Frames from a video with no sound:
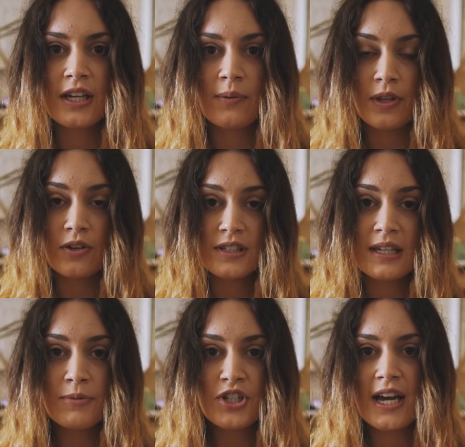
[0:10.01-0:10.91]
like with your
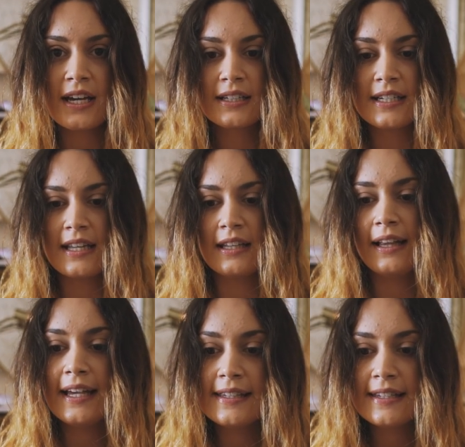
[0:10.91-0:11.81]
subject and the
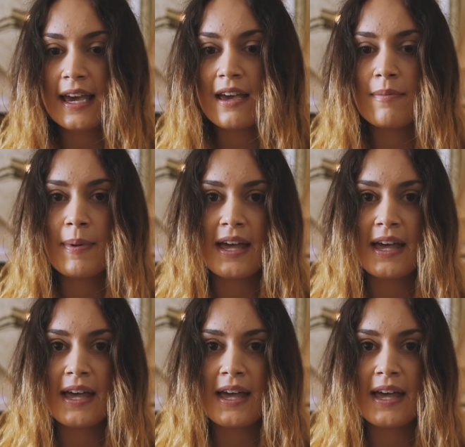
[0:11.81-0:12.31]
landscape,